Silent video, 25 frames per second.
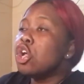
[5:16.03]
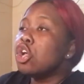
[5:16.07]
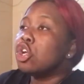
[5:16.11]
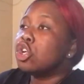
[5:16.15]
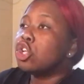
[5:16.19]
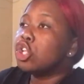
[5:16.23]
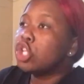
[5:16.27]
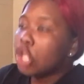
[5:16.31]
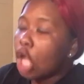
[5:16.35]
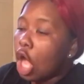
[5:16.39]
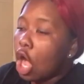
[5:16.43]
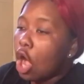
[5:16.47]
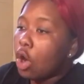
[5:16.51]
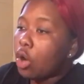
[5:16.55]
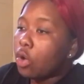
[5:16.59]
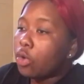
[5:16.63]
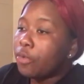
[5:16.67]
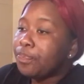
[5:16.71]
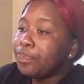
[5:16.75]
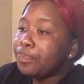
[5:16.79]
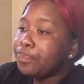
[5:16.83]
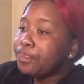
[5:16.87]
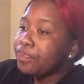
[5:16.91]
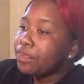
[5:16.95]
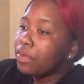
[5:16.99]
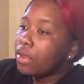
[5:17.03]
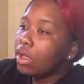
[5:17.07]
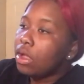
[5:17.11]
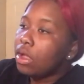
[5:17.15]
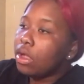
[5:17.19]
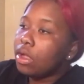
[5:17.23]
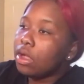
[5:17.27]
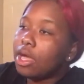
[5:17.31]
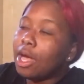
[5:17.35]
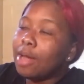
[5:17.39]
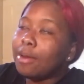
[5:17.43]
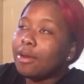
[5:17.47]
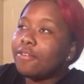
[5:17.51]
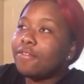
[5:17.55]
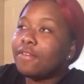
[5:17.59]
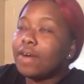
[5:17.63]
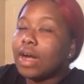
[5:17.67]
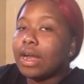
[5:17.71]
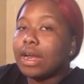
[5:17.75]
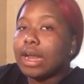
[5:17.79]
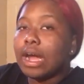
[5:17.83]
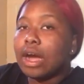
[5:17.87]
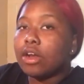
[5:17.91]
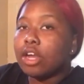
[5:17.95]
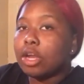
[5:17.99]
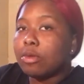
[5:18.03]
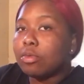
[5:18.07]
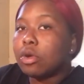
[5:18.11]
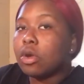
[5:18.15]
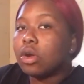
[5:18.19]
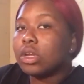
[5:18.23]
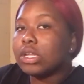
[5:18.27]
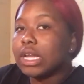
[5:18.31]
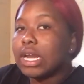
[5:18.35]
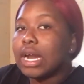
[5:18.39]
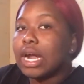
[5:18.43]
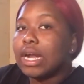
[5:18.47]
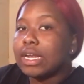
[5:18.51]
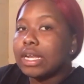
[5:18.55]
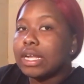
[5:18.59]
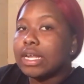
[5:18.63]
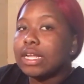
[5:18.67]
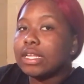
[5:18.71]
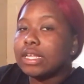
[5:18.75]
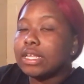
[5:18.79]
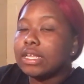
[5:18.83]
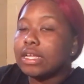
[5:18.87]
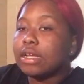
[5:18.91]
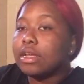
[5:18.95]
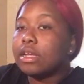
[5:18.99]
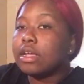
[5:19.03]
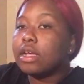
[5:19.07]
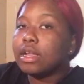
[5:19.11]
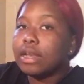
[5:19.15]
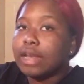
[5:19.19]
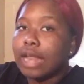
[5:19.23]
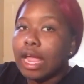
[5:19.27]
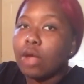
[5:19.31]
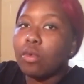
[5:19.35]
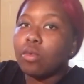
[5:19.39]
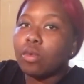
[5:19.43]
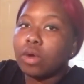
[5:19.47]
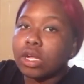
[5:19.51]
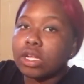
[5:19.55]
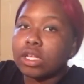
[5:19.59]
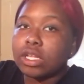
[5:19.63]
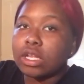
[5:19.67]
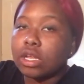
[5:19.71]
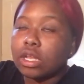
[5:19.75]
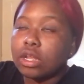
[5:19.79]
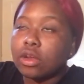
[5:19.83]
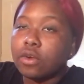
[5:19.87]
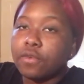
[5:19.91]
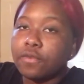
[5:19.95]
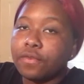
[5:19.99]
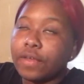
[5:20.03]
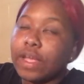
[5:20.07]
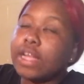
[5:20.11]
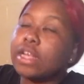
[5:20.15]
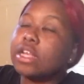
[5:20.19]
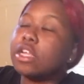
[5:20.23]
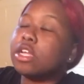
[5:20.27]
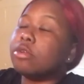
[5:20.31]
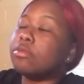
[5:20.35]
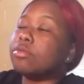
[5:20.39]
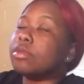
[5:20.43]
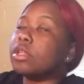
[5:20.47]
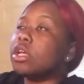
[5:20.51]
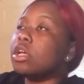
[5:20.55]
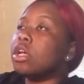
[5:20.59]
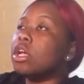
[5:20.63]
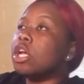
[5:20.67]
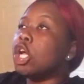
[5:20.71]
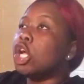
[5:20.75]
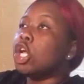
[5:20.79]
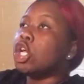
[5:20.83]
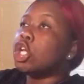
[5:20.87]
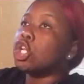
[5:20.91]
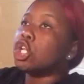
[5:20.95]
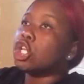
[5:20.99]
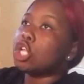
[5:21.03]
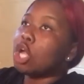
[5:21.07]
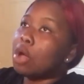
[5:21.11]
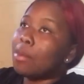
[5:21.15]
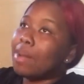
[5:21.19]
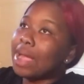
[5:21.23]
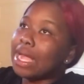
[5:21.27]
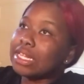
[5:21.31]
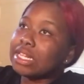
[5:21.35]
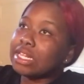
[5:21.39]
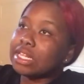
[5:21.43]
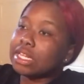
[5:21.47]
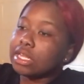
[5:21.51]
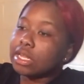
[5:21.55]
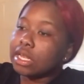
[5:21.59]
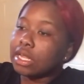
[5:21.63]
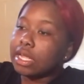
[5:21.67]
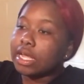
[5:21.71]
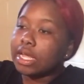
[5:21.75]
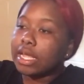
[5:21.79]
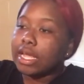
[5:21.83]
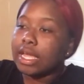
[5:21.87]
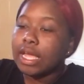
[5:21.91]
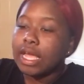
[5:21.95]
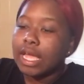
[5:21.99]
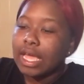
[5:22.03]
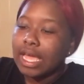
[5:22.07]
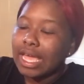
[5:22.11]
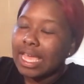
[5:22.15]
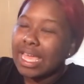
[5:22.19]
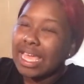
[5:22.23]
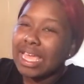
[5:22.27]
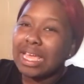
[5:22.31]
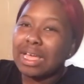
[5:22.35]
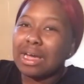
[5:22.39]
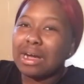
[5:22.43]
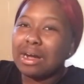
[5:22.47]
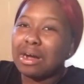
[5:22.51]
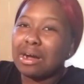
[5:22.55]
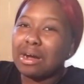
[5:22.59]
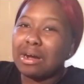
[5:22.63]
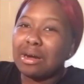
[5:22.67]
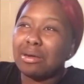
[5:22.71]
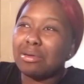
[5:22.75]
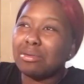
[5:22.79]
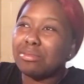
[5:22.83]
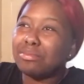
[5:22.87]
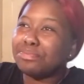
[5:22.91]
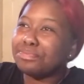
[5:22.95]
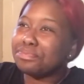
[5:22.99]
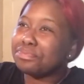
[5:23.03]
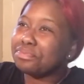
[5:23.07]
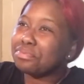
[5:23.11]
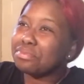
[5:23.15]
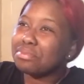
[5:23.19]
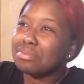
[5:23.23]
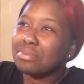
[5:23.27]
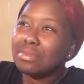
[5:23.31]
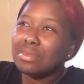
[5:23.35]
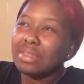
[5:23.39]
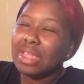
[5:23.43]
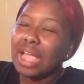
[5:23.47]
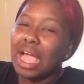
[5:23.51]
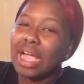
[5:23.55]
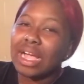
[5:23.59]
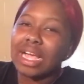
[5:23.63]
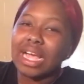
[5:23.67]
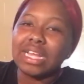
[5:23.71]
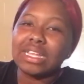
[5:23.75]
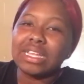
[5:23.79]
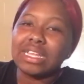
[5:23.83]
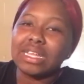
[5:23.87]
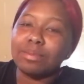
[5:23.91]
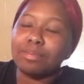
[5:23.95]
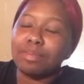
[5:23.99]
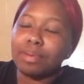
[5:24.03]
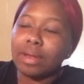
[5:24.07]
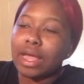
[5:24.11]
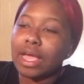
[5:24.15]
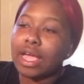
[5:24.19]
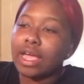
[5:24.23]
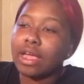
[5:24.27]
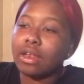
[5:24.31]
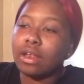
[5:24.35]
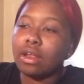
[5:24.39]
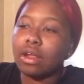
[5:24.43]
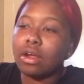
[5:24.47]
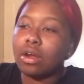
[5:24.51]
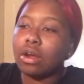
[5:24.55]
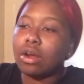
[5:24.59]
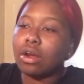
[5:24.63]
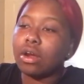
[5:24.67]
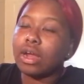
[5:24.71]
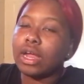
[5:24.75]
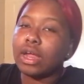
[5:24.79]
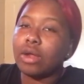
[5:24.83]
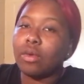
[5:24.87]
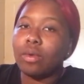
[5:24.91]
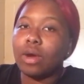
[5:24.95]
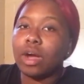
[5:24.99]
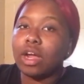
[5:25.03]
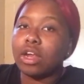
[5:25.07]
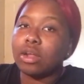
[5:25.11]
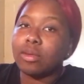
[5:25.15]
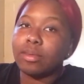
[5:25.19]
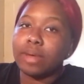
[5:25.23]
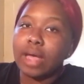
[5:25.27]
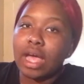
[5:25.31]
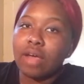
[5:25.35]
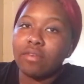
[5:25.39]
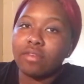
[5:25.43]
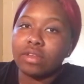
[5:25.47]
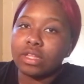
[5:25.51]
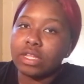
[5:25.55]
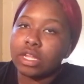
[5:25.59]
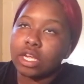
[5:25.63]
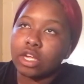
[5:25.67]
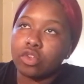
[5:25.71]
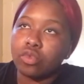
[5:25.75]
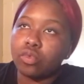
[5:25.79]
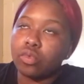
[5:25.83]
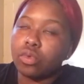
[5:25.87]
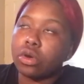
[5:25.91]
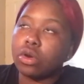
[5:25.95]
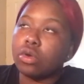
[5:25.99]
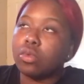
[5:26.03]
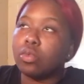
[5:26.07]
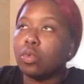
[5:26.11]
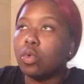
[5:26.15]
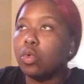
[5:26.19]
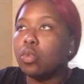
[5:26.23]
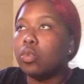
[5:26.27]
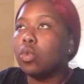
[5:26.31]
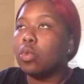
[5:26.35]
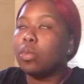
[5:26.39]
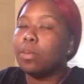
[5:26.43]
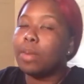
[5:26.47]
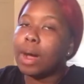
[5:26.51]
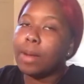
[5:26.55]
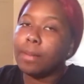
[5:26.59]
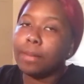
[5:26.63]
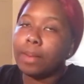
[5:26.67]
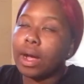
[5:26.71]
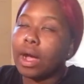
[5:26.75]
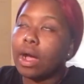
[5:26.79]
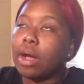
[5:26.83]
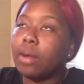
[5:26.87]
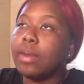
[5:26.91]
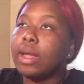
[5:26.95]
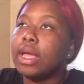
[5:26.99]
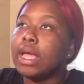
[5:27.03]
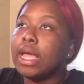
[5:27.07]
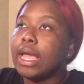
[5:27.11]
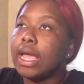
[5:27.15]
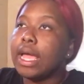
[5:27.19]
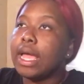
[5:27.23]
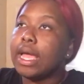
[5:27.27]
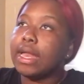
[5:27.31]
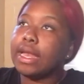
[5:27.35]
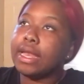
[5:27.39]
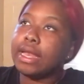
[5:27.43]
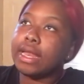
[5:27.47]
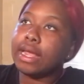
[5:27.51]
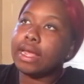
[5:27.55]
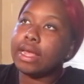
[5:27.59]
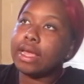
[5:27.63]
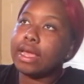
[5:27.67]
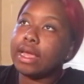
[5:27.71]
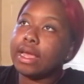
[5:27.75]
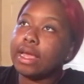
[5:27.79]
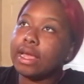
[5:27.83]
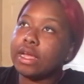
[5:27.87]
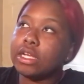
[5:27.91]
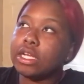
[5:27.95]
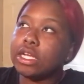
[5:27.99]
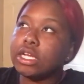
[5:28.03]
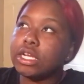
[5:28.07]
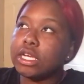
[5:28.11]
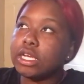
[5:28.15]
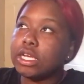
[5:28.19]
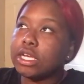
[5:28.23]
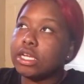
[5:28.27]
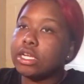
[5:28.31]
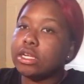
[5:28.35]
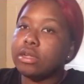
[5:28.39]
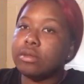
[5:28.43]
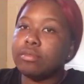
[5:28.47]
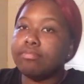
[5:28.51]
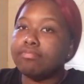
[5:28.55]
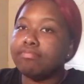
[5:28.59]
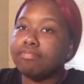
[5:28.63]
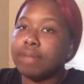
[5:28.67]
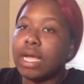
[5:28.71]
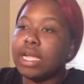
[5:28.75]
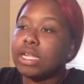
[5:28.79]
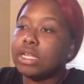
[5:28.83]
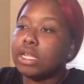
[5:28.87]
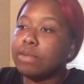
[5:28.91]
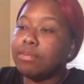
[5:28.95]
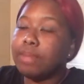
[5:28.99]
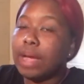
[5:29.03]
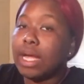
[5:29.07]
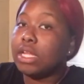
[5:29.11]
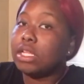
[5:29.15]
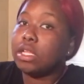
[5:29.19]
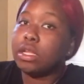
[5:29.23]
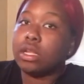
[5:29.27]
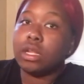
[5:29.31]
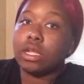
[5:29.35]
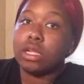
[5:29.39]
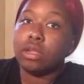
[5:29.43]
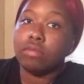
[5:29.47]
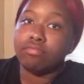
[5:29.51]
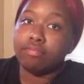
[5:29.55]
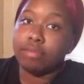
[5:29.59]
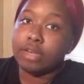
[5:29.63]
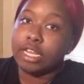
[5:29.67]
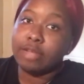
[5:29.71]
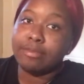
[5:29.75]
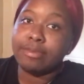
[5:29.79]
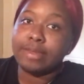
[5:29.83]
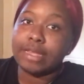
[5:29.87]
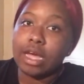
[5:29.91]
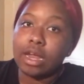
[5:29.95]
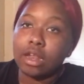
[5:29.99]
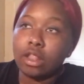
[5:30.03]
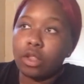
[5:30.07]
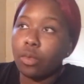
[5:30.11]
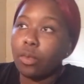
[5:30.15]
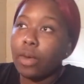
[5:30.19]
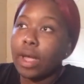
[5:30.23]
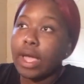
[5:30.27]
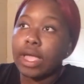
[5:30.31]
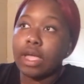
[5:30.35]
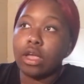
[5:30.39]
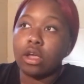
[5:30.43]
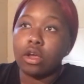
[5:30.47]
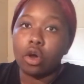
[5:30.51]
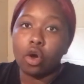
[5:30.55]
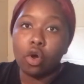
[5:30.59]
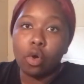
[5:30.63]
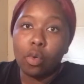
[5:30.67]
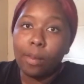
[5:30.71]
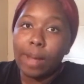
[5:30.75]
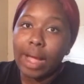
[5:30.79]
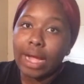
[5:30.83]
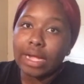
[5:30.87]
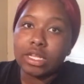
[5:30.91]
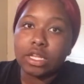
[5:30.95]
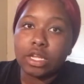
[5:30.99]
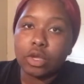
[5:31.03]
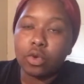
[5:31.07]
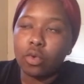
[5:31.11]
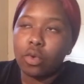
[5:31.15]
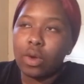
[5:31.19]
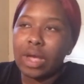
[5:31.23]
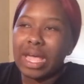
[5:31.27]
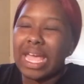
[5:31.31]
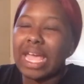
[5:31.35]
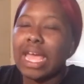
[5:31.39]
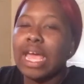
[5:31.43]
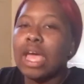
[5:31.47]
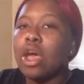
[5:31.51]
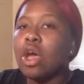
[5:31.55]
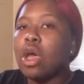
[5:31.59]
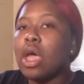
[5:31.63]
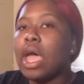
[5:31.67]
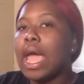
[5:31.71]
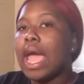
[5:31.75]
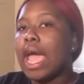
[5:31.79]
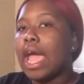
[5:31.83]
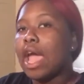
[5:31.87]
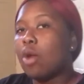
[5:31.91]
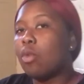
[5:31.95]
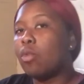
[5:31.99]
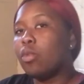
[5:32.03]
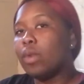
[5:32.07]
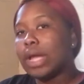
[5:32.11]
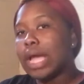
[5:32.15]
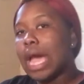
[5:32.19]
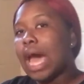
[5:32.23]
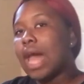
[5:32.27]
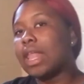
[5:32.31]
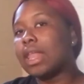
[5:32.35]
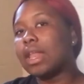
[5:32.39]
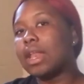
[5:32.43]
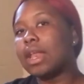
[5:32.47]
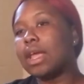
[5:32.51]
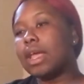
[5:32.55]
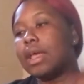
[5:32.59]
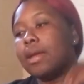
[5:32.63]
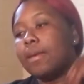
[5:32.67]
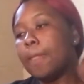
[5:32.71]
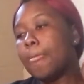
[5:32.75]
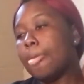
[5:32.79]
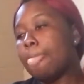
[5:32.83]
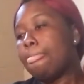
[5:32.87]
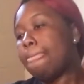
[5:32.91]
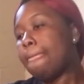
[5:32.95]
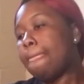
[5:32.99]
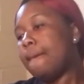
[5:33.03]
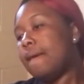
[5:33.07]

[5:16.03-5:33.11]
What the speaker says: So, come to find out, them girls that I did see, they was the little victims. So, basically, he, I guess he played her and wound up having sex with her, woo woo bop bop. And then he basically dips out the way and go back to Queen. In reality,